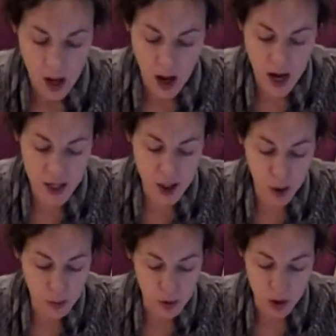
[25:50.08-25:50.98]
I
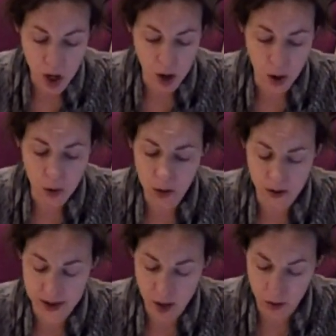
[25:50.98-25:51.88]
don't know,
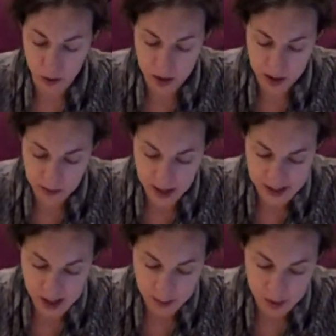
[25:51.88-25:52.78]
the old green
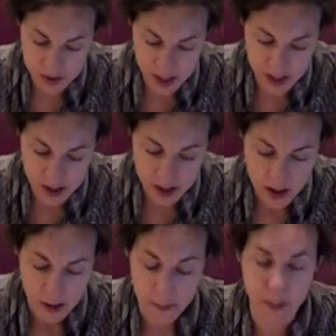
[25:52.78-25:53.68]
grasshopper said,
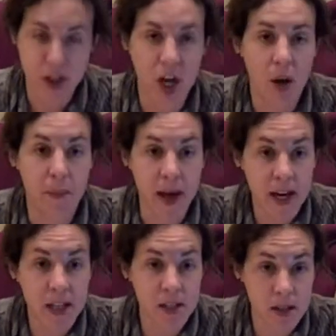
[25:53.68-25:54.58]
but I'll
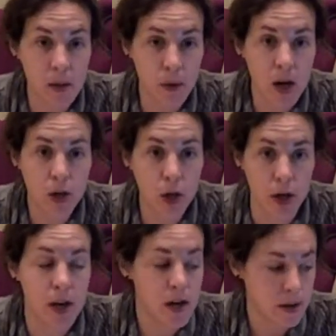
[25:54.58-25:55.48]
bet it's somewhere
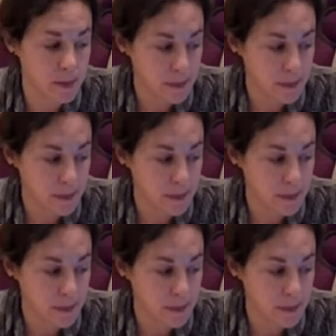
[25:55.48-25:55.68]
good.